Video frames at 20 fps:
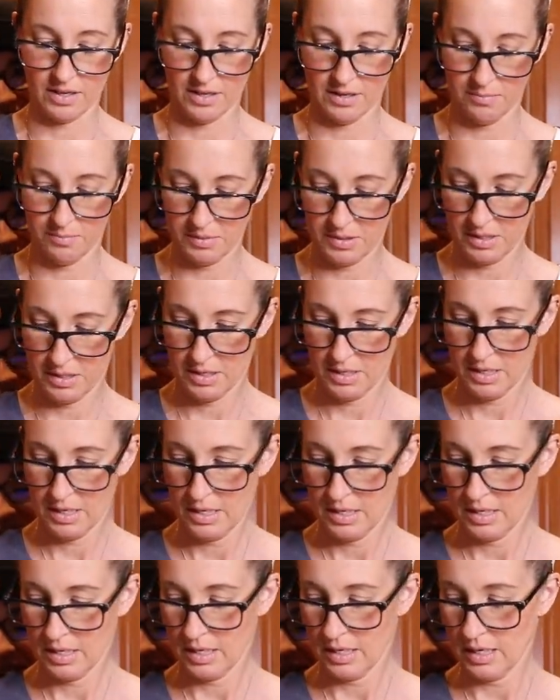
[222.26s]
a cup.
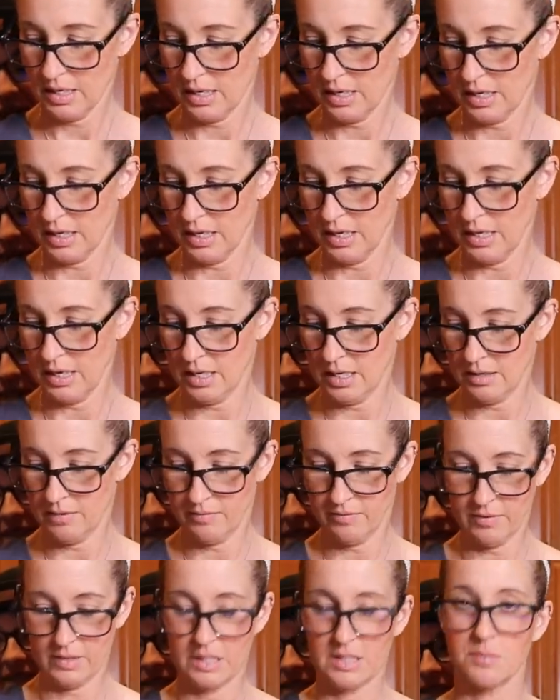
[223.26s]
Okay,
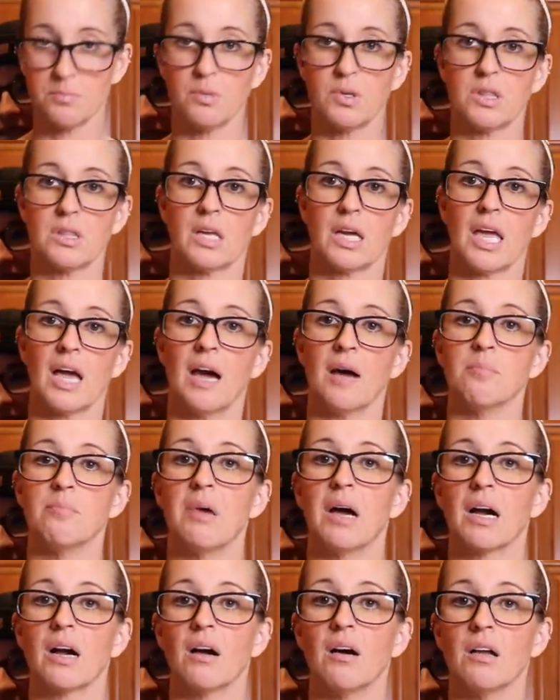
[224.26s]
let's put the
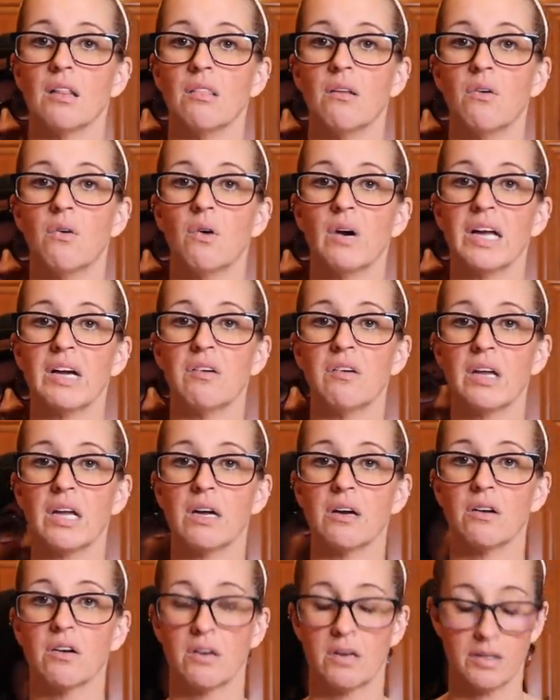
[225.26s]
cap back on the oil
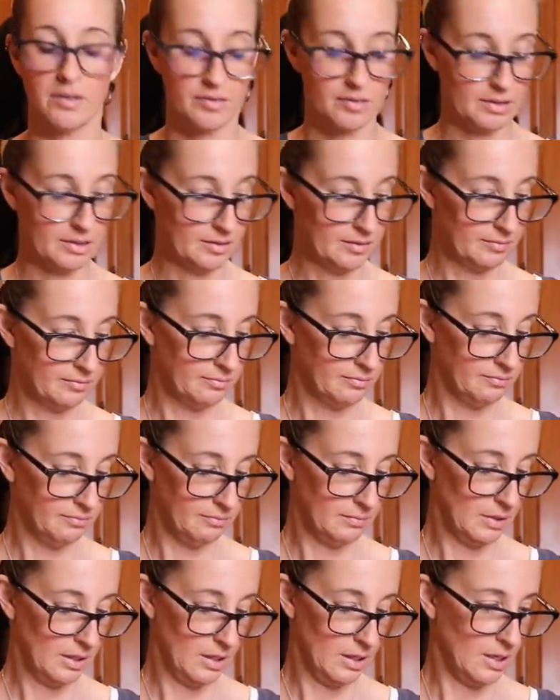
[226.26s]
here.
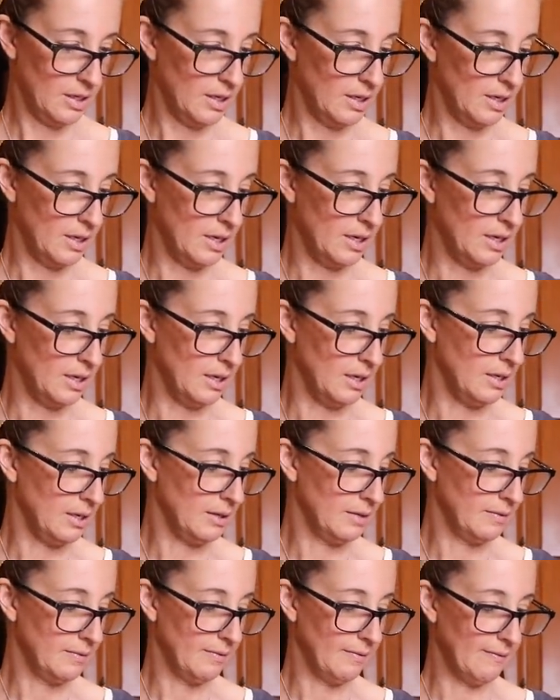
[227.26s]
Okay,
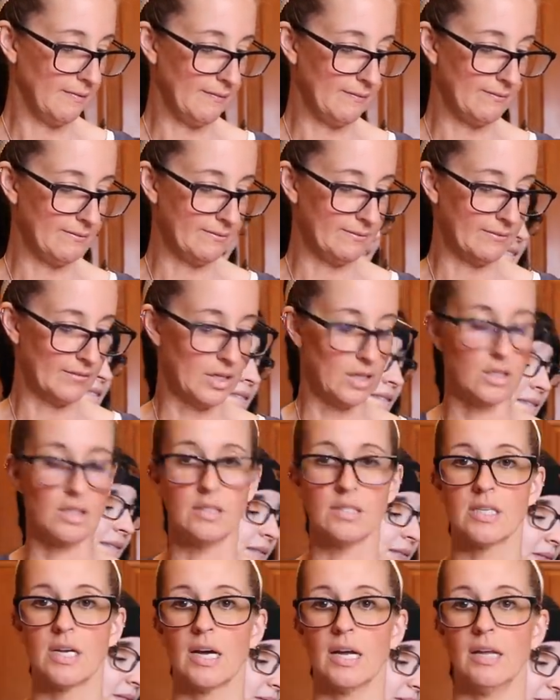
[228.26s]
good
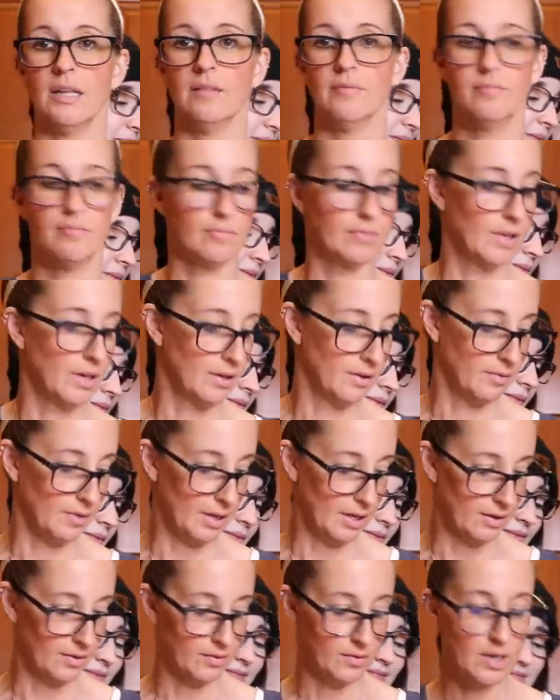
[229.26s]
and tight. There
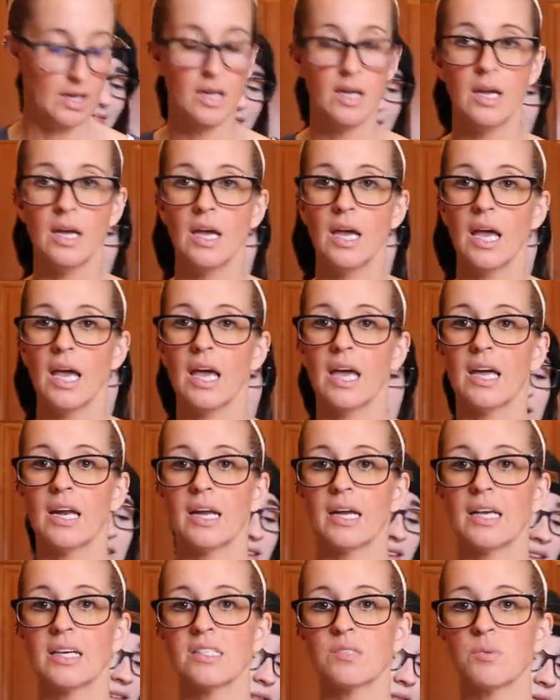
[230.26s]
we go.
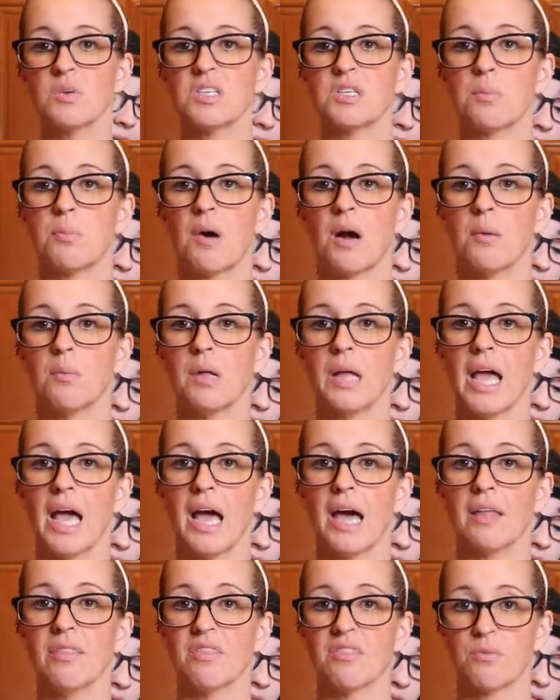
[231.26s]
And I guess we should probably
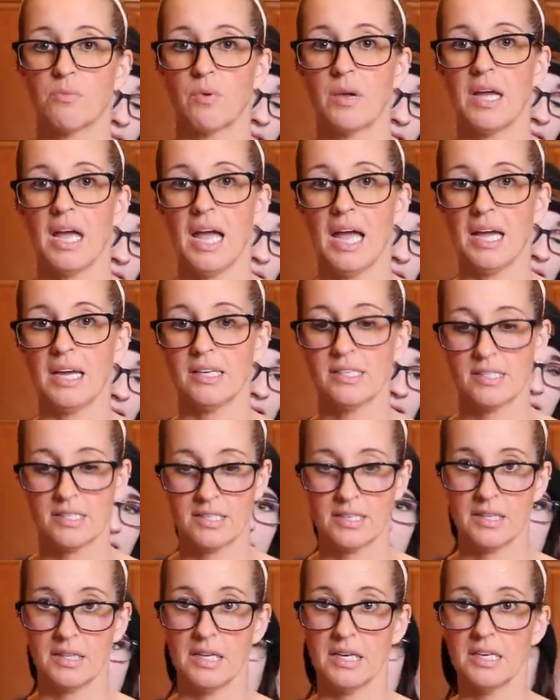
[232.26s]
add three
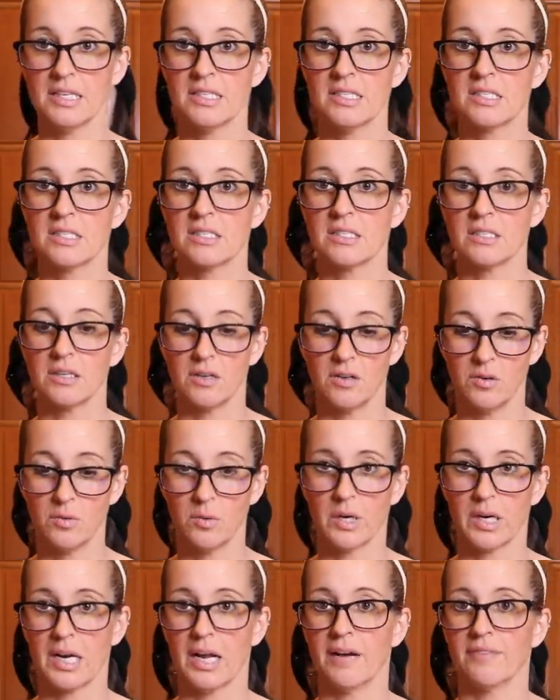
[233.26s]
eggs to this. So
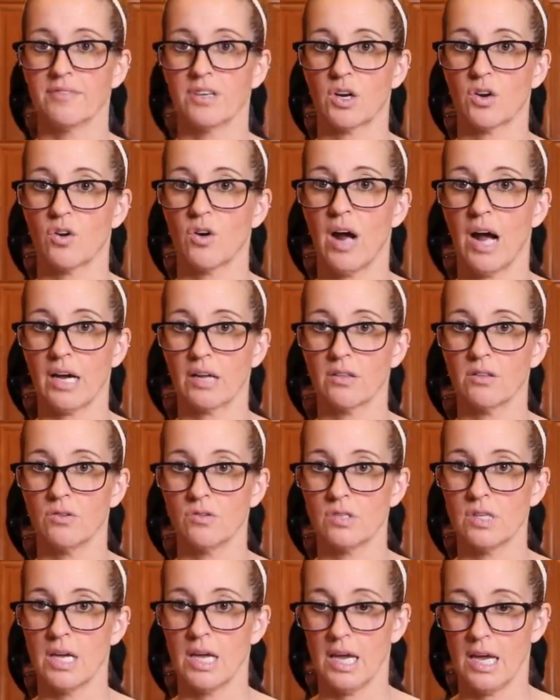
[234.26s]
we're gonna have to crack
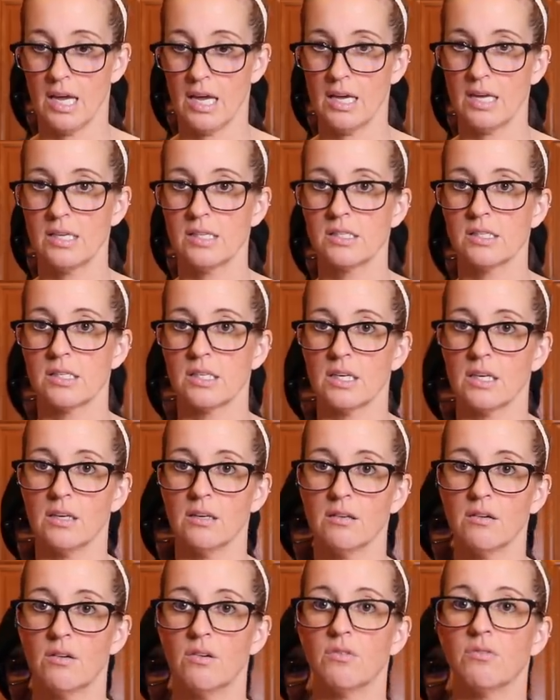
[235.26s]
those eggs
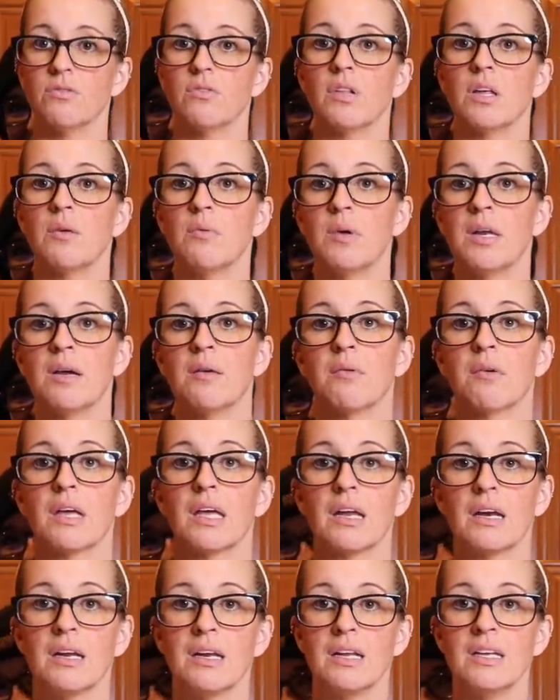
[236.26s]
and hopefully we don't
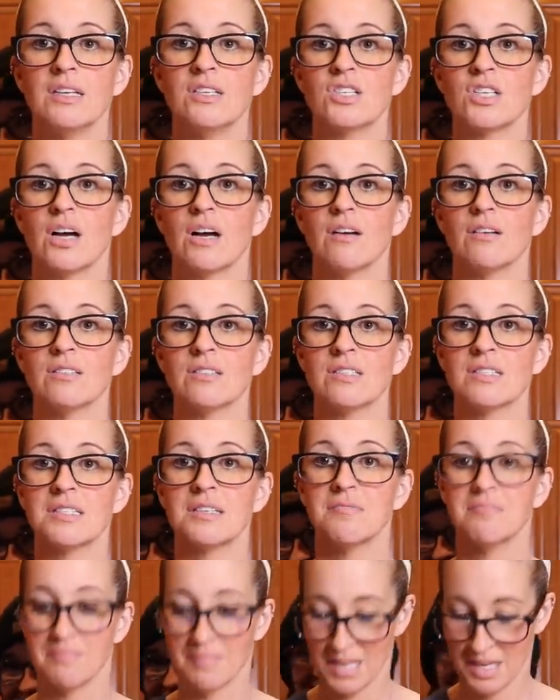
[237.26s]
get any
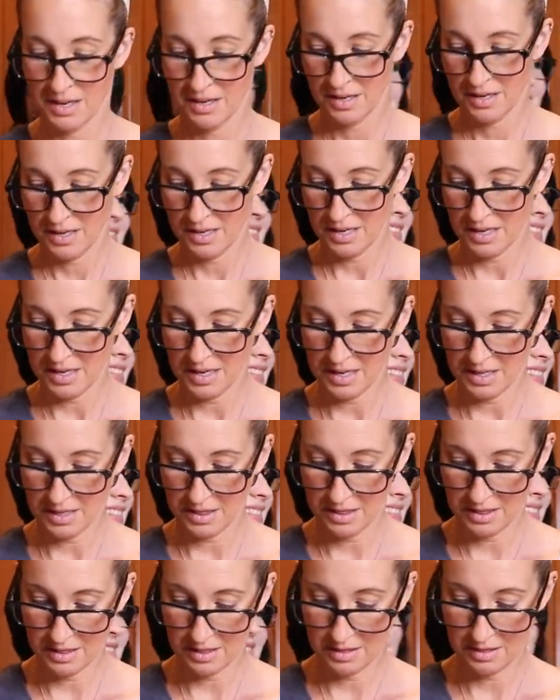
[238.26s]
shells.
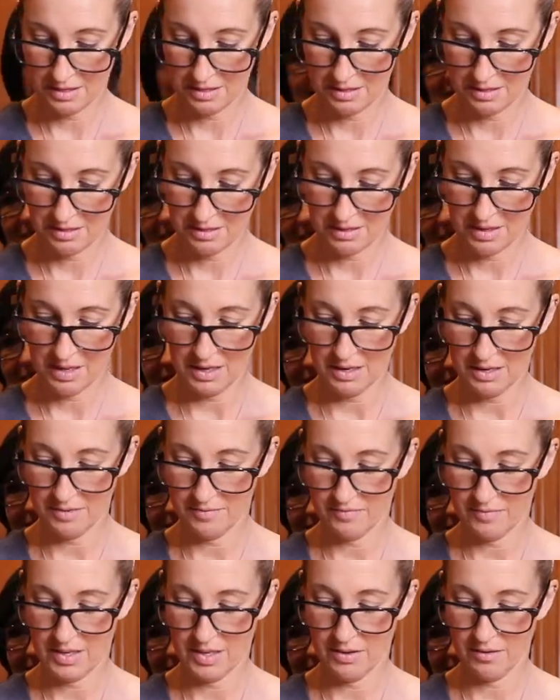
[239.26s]
And
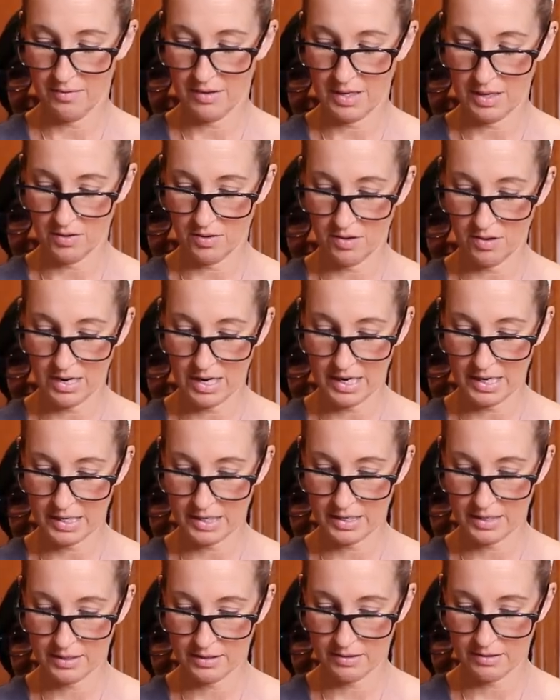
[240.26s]
yeah, here we go,
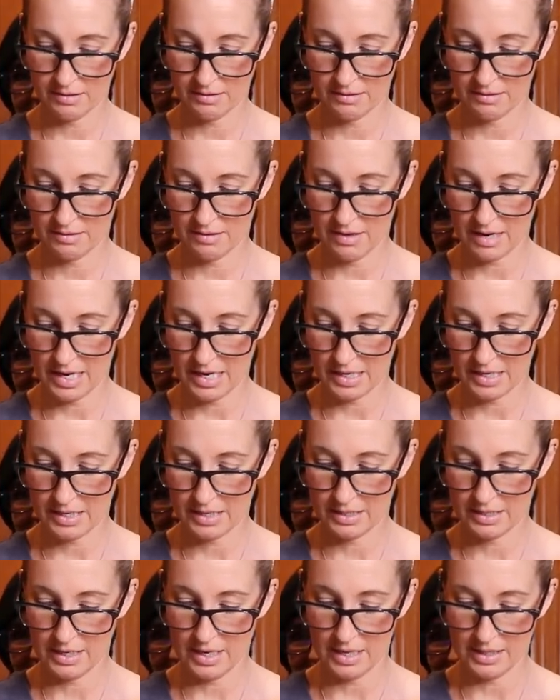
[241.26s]
crack, crack.
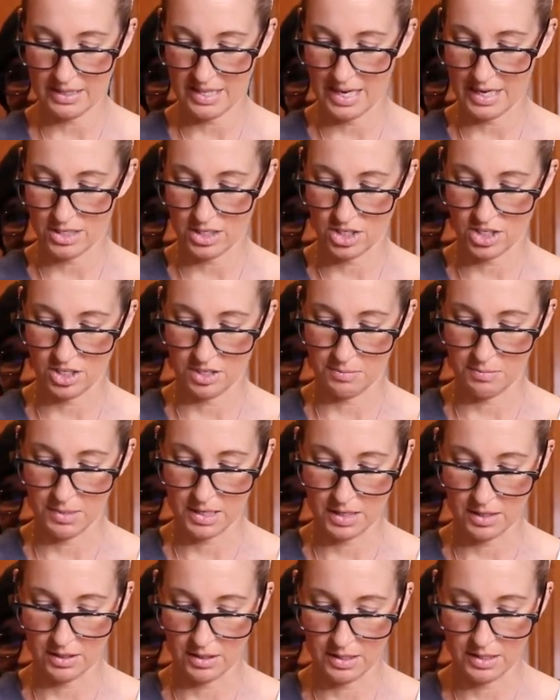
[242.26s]
Yeah, that should
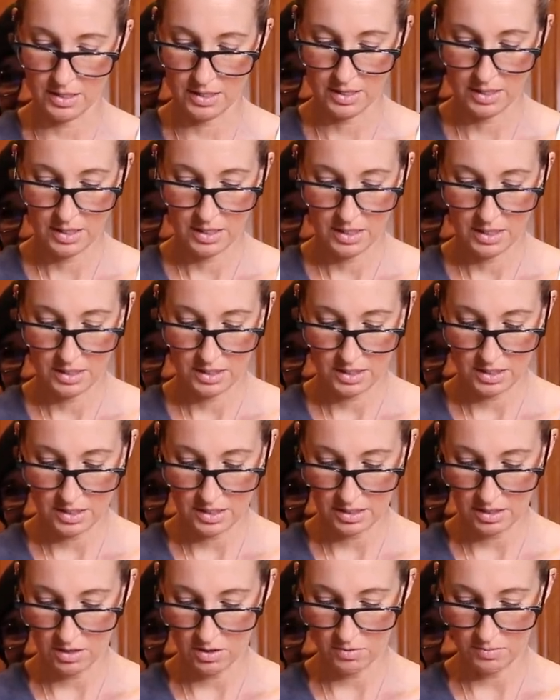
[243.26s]
be good
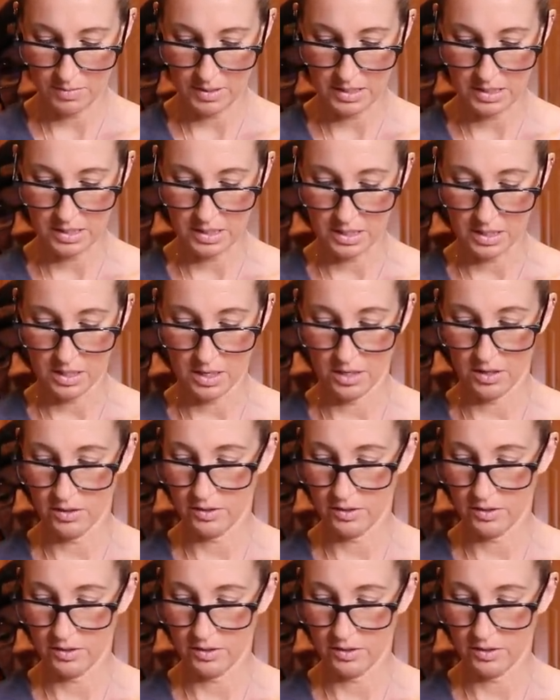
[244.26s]
oh, it's in